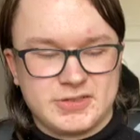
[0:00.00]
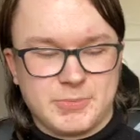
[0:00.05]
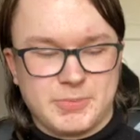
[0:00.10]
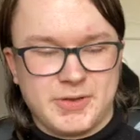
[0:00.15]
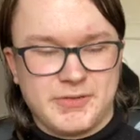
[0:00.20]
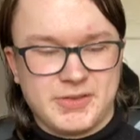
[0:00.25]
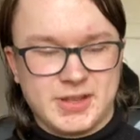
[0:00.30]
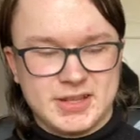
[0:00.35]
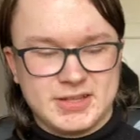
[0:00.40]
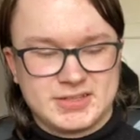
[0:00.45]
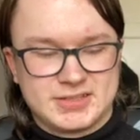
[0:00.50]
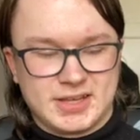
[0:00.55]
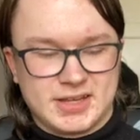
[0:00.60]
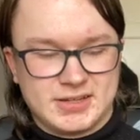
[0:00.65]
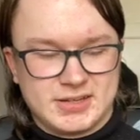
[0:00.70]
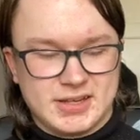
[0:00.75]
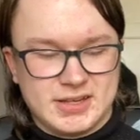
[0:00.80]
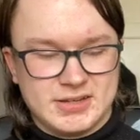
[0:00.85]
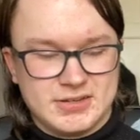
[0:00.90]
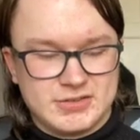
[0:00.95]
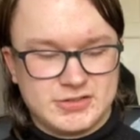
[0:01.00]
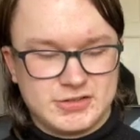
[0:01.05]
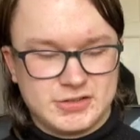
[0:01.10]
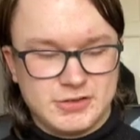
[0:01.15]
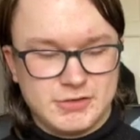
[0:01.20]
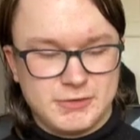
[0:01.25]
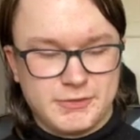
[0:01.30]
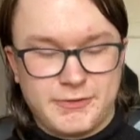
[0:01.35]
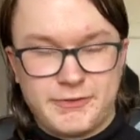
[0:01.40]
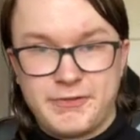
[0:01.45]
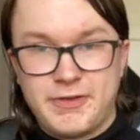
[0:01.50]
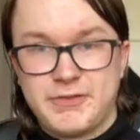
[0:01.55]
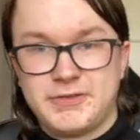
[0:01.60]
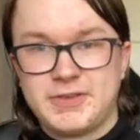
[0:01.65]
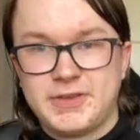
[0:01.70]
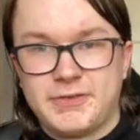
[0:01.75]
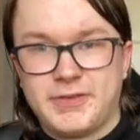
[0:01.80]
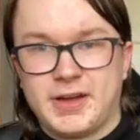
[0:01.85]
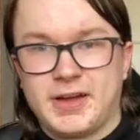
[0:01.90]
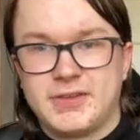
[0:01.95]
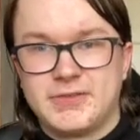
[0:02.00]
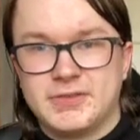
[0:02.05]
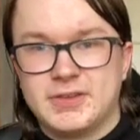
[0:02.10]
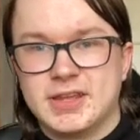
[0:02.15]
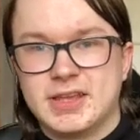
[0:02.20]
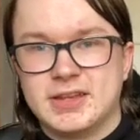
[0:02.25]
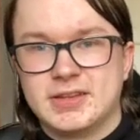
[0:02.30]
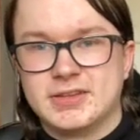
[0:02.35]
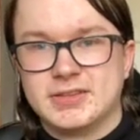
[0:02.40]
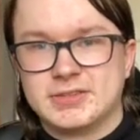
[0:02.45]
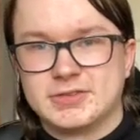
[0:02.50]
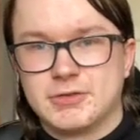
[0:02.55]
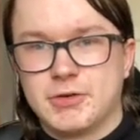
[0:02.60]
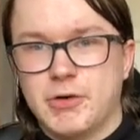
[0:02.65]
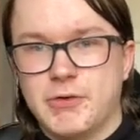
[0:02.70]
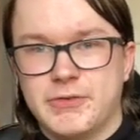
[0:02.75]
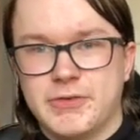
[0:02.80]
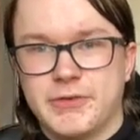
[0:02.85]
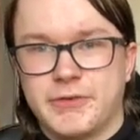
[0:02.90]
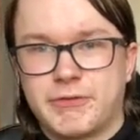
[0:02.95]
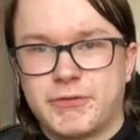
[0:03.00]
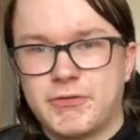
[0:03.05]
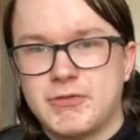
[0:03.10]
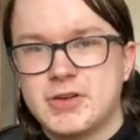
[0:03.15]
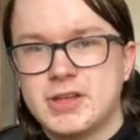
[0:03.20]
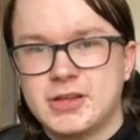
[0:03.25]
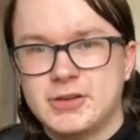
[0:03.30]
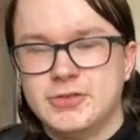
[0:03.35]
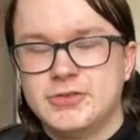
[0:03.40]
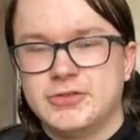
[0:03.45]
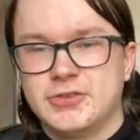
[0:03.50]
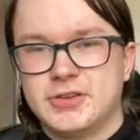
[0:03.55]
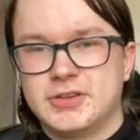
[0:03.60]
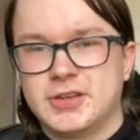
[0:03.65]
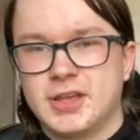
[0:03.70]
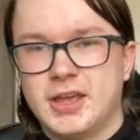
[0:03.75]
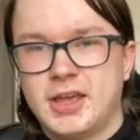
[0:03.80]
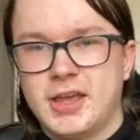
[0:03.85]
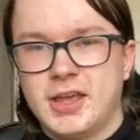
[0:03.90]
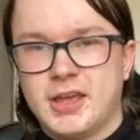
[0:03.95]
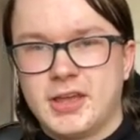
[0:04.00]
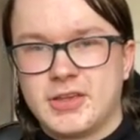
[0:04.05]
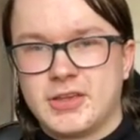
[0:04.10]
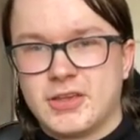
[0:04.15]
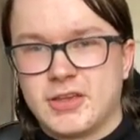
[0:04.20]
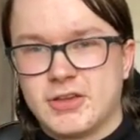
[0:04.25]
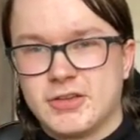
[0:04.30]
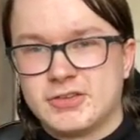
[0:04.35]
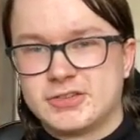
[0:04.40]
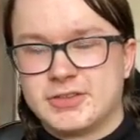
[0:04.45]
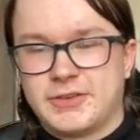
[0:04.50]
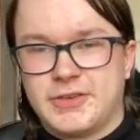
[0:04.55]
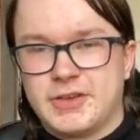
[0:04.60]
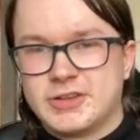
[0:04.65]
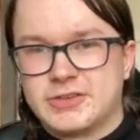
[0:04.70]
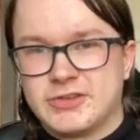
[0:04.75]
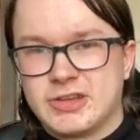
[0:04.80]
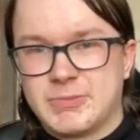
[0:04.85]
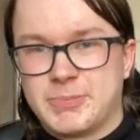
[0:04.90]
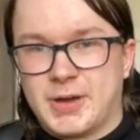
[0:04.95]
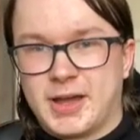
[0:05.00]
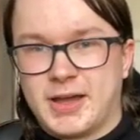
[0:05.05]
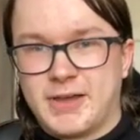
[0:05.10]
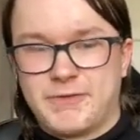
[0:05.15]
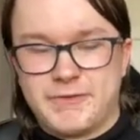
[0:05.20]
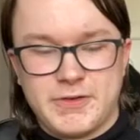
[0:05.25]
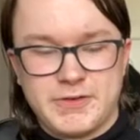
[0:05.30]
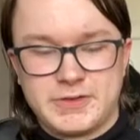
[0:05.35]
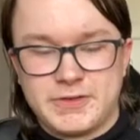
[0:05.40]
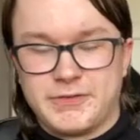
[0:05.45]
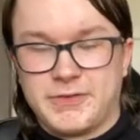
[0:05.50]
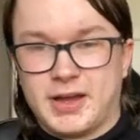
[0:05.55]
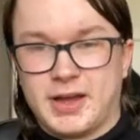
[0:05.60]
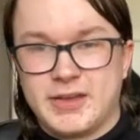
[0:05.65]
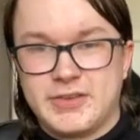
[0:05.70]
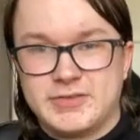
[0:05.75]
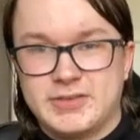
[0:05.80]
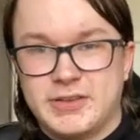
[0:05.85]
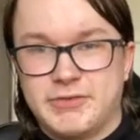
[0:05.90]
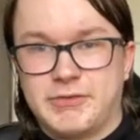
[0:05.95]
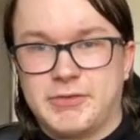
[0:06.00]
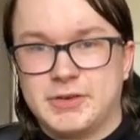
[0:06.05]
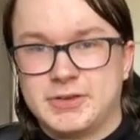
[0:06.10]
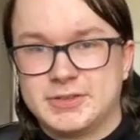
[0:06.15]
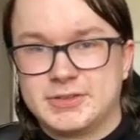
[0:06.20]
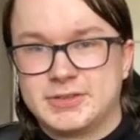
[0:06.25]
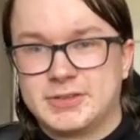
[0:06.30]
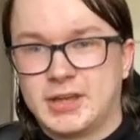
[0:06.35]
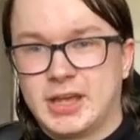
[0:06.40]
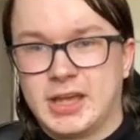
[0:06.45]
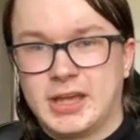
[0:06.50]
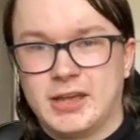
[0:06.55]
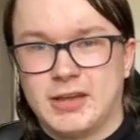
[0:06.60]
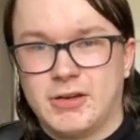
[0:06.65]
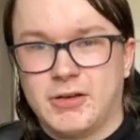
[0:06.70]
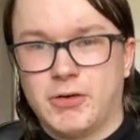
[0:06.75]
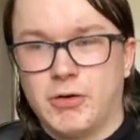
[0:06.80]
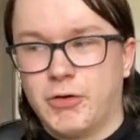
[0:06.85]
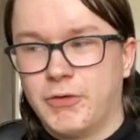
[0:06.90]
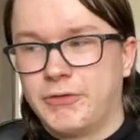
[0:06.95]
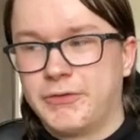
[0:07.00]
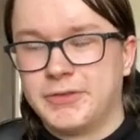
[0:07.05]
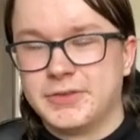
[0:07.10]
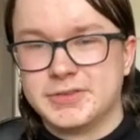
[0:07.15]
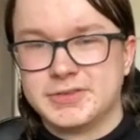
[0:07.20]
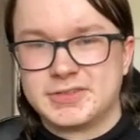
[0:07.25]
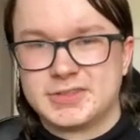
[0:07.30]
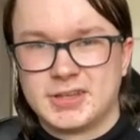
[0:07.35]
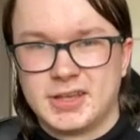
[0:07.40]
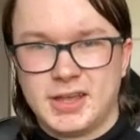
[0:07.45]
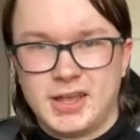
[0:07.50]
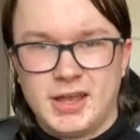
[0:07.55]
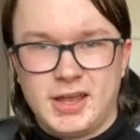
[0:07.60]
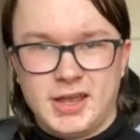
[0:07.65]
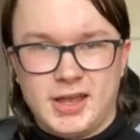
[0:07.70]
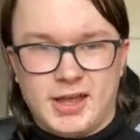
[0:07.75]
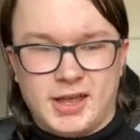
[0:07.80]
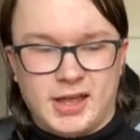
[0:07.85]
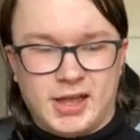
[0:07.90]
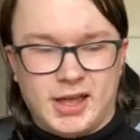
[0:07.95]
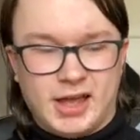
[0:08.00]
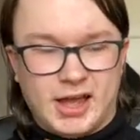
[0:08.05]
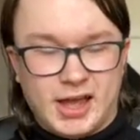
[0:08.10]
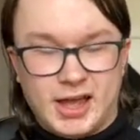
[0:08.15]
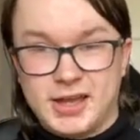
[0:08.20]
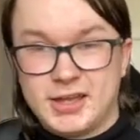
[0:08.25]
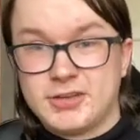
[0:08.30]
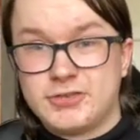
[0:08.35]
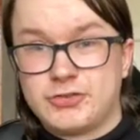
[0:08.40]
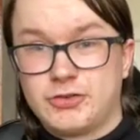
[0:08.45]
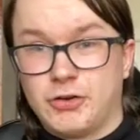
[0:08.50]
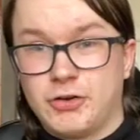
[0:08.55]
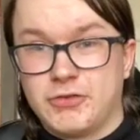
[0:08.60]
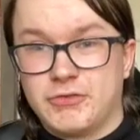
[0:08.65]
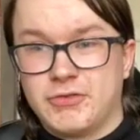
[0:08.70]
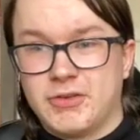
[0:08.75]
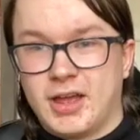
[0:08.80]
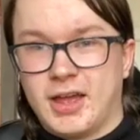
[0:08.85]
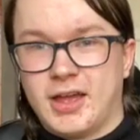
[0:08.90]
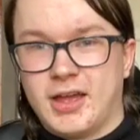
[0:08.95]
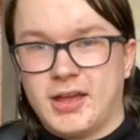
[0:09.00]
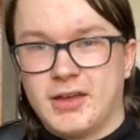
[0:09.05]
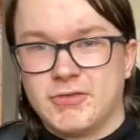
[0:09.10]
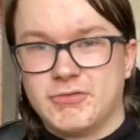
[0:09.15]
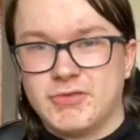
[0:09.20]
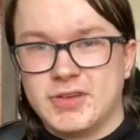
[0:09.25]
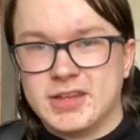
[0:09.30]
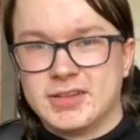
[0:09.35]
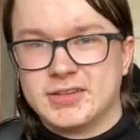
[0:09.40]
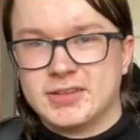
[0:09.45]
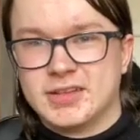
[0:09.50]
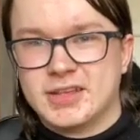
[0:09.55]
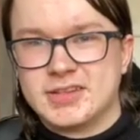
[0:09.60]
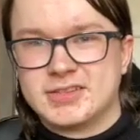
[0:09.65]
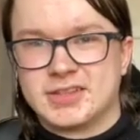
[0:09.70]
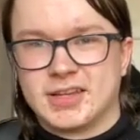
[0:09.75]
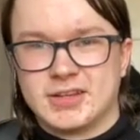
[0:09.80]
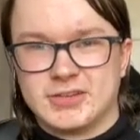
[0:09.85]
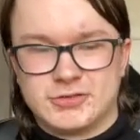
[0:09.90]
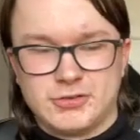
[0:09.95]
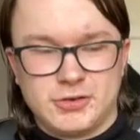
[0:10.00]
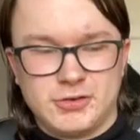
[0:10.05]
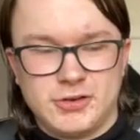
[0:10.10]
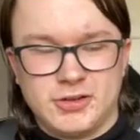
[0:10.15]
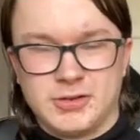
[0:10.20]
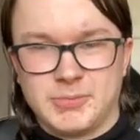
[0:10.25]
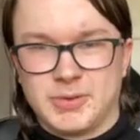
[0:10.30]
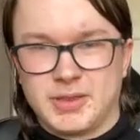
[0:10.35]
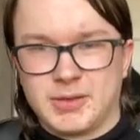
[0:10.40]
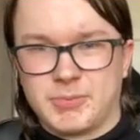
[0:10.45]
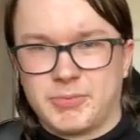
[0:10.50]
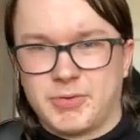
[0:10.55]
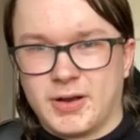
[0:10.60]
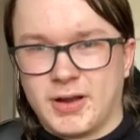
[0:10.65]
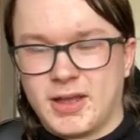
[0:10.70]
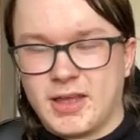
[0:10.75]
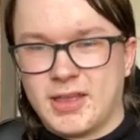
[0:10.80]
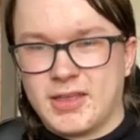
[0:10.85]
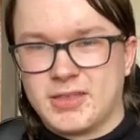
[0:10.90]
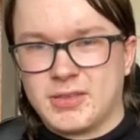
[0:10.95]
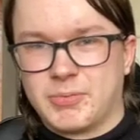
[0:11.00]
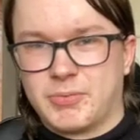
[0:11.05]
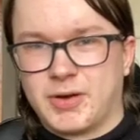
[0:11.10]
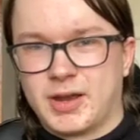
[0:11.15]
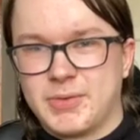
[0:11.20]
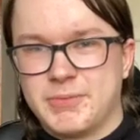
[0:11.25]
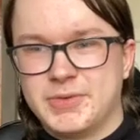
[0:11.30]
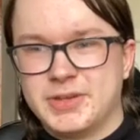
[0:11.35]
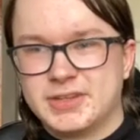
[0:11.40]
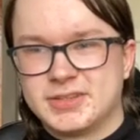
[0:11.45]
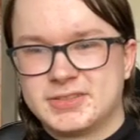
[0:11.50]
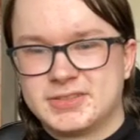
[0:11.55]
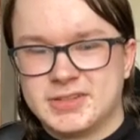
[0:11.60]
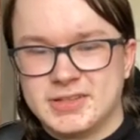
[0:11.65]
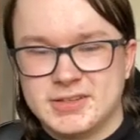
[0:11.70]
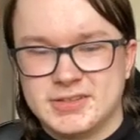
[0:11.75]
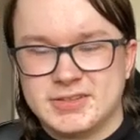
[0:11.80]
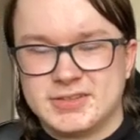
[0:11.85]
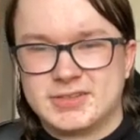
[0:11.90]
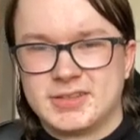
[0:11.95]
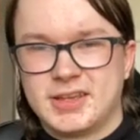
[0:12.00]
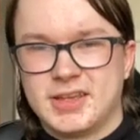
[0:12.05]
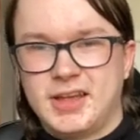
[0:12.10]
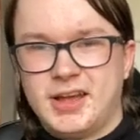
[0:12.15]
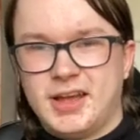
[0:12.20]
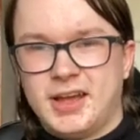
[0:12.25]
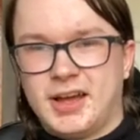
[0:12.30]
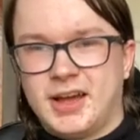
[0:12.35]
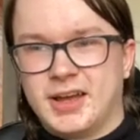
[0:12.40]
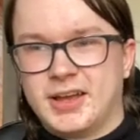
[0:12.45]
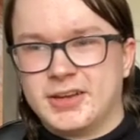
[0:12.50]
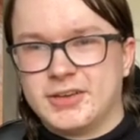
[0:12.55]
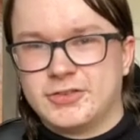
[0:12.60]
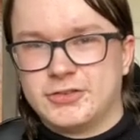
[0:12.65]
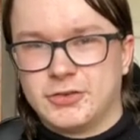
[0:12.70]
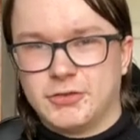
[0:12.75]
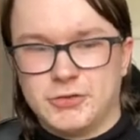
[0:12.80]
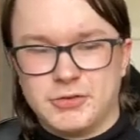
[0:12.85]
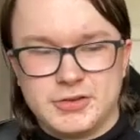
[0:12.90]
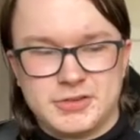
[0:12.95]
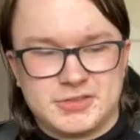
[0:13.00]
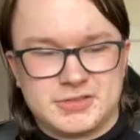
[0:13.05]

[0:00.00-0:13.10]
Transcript: bit of insight into 55 leaders over 300 years of history by 55 different authors. I enjoyed reading this. I enjoyed learning about the prime ministers. I enjoyed